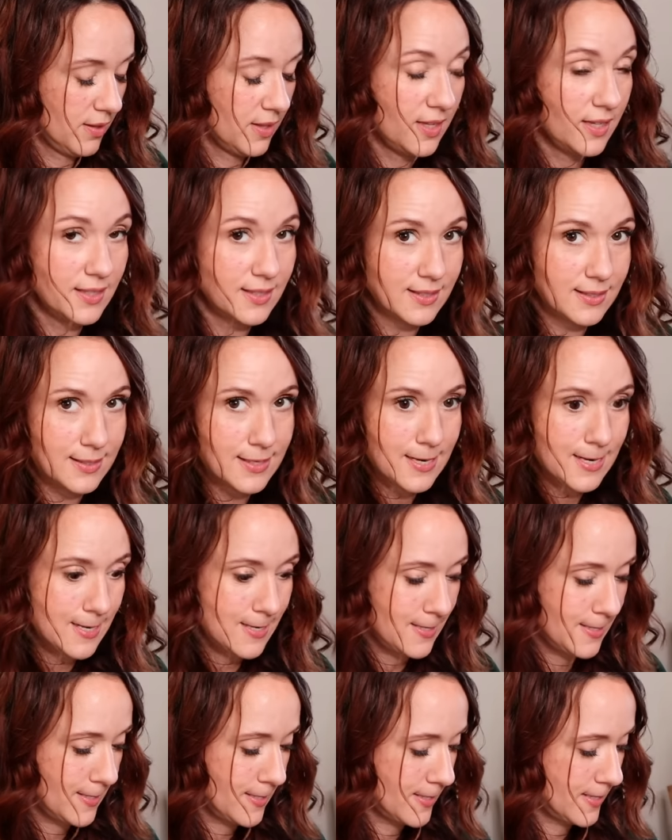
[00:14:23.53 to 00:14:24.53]
these
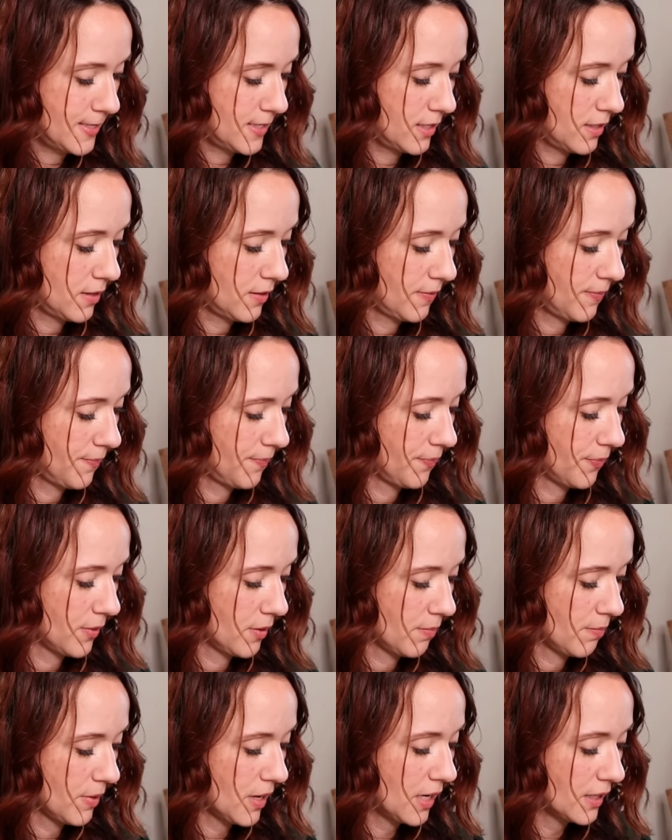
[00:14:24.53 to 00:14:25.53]
days,
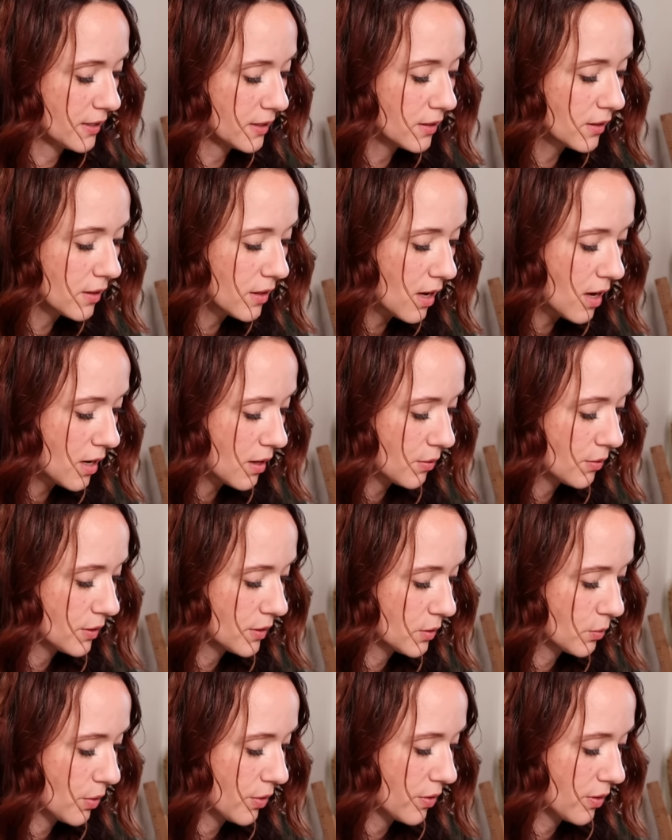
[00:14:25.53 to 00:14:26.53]
but I still thought it
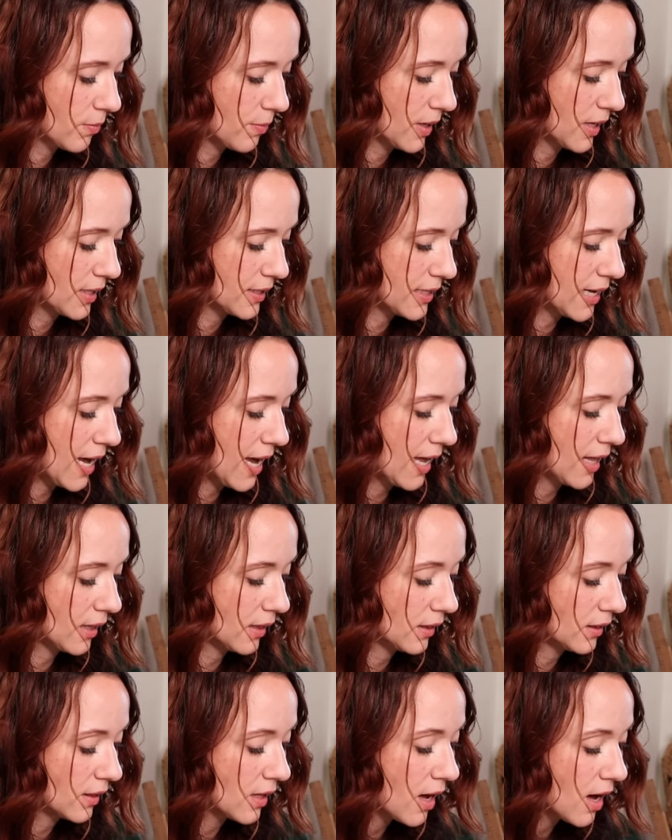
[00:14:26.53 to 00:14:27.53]
was worth it because I
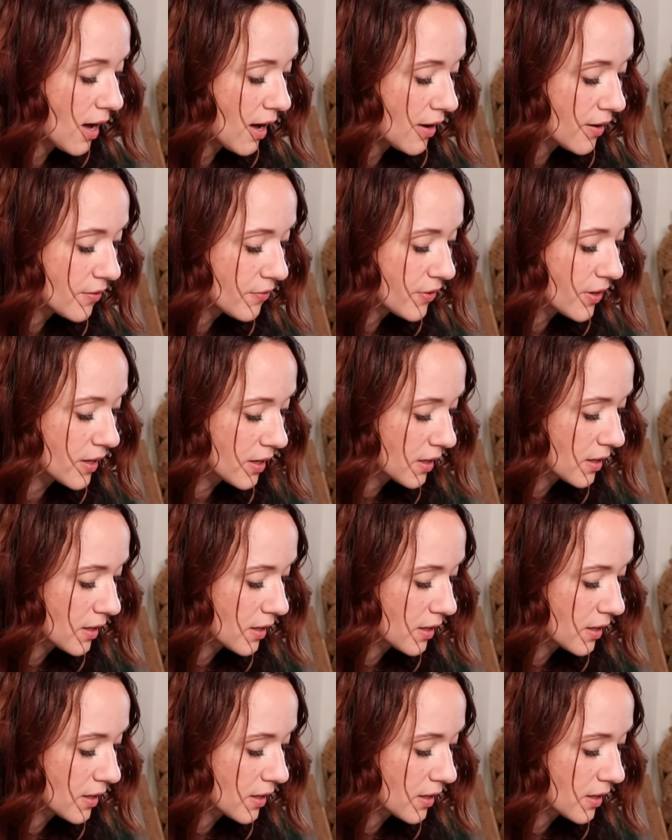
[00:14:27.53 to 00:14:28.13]
love